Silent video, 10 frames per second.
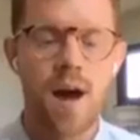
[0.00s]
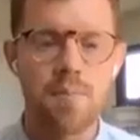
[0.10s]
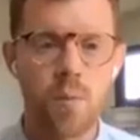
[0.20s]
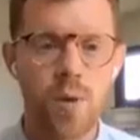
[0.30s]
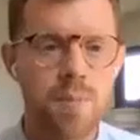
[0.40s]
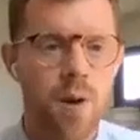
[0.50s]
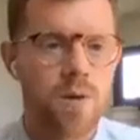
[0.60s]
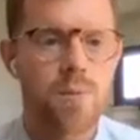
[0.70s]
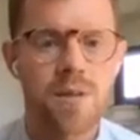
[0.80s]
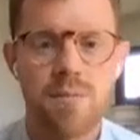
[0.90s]
We
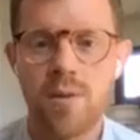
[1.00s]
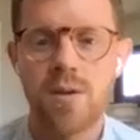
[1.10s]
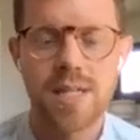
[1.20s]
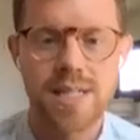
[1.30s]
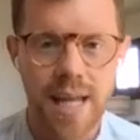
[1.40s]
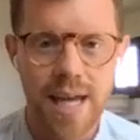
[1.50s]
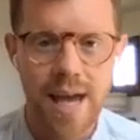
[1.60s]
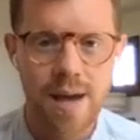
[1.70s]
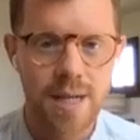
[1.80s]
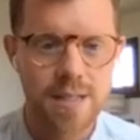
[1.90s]
partner with communities like
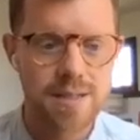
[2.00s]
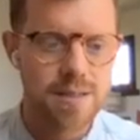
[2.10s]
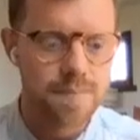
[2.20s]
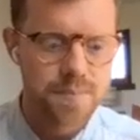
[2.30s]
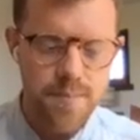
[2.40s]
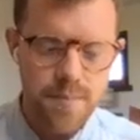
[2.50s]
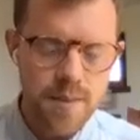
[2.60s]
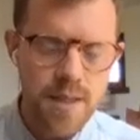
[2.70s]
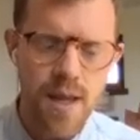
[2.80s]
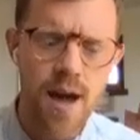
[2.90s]
Emma's,
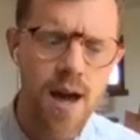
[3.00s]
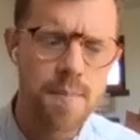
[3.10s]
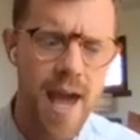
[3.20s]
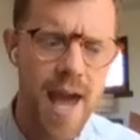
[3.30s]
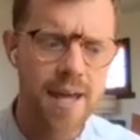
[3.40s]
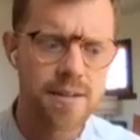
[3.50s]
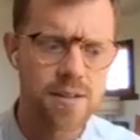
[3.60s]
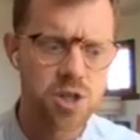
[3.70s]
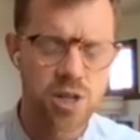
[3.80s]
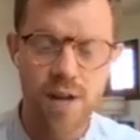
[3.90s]
and
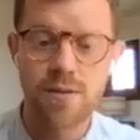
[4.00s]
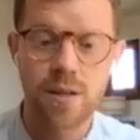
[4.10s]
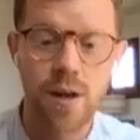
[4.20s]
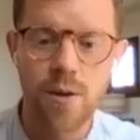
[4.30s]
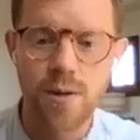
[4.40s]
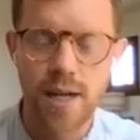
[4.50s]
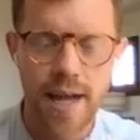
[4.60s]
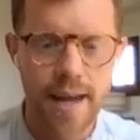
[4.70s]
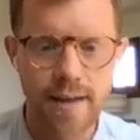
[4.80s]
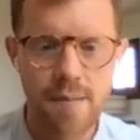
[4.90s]
share the load
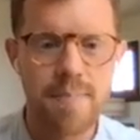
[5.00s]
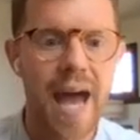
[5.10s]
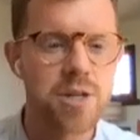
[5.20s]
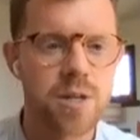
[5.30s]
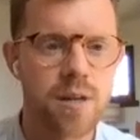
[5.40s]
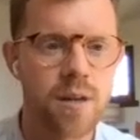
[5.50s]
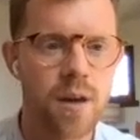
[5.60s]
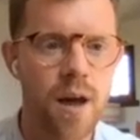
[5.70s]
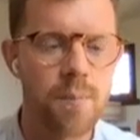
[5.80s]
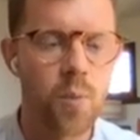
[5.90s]
and imagine
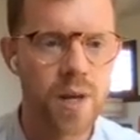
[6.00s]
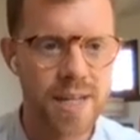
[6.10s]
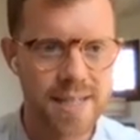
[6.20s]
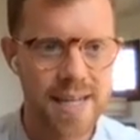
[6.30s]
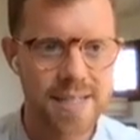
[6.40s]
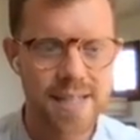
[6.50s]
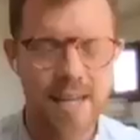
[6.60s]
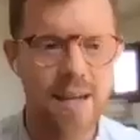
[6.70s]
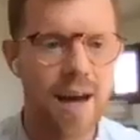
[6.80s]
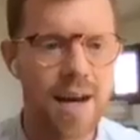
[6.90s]
what it takes to
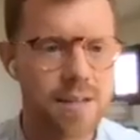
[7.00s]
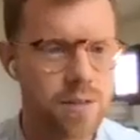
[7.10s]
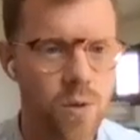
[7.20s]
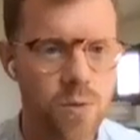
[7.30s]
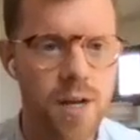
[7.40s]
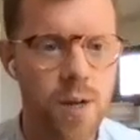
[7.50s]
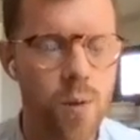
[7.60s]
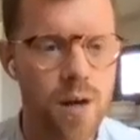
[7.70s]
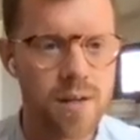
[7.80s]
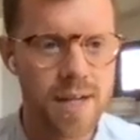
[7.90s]
get hot and cold running
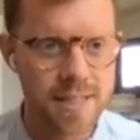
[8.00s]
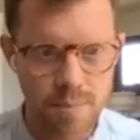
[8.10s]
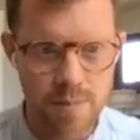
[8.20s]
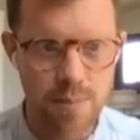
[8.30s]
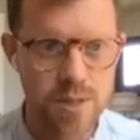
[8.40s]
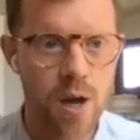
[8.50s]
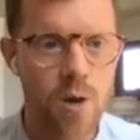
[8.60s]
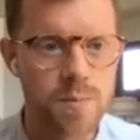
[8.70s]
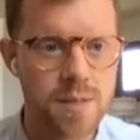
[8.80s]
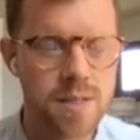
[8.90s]
water into people's
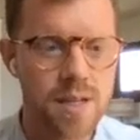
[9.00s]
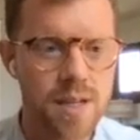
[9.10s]
homes,